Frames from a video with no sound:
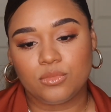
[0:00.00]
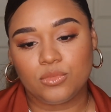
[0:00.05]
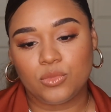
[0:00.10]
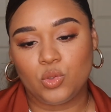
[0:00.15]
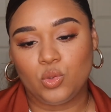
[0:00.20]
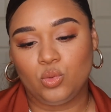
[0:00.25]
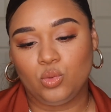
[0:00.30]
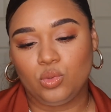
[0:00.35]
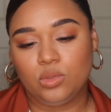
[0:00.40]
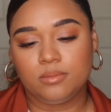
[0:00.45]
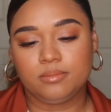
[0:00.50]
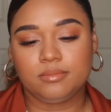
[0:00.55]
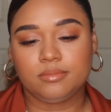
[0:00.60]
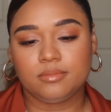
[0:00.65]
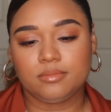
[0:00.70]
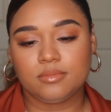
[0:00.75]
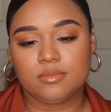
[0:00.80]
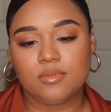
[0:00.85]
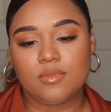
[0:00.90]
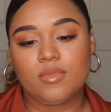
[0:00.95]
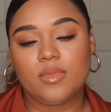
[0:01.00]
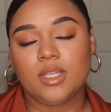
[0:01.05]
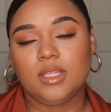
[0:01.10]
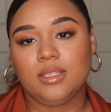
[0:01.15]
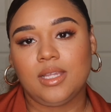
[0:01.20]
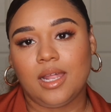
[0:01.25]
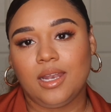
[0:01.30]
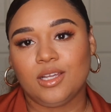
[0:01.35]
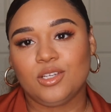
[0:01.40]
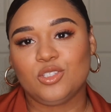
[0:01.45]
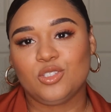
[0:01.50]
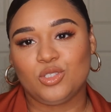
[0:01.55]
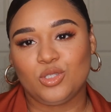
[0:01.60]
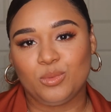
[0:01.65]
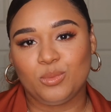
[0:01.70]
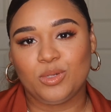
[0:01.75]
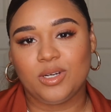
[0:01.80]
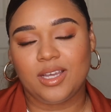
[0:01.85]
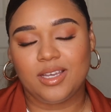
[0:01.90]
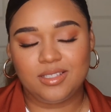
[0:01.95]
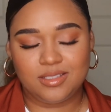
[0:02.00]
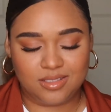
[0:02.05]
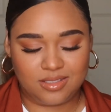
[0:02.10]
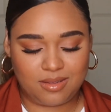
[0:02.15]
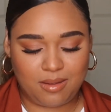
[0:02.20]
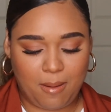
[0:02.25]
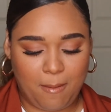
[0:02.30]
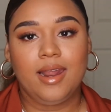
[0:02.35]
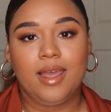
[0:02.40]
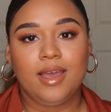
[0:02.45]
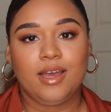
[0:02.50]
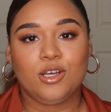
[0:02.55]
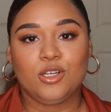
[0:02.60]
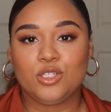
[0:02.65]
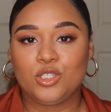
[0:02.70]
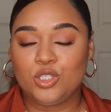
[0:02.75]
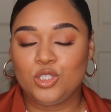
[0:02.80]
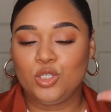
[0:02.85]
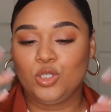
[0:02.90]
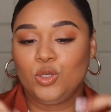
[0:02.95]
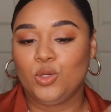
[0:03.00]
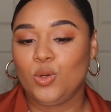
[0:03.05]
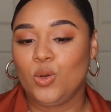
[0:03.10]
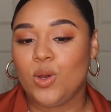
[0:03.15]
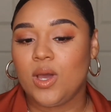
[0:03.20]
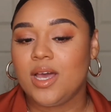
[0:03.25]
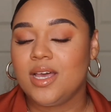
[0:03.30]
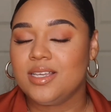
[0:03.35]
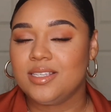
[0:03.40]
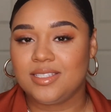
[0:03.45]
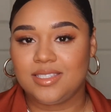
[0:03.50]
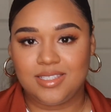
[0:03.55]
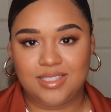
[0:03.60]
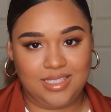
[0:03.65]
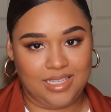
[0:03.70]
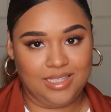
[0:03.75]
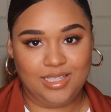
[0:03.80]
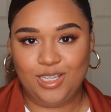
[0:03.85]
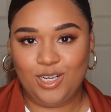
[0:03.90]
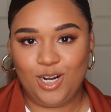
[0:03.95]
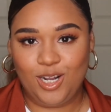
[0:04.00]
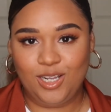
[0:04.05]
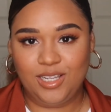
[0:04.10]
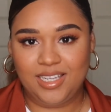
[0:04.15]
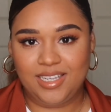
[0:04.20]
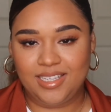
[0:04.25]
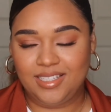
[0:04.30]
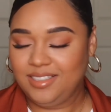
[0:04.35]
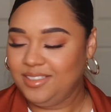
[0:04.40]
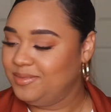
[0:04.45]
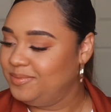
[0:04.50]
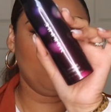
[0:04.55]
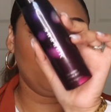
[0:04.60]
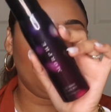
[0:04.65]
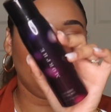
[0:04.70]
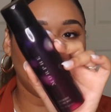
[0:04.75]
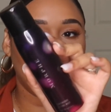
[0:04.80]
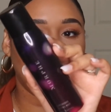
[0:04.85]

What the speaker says: Ooh, that looks super nice. Now to seal it all in, I'm going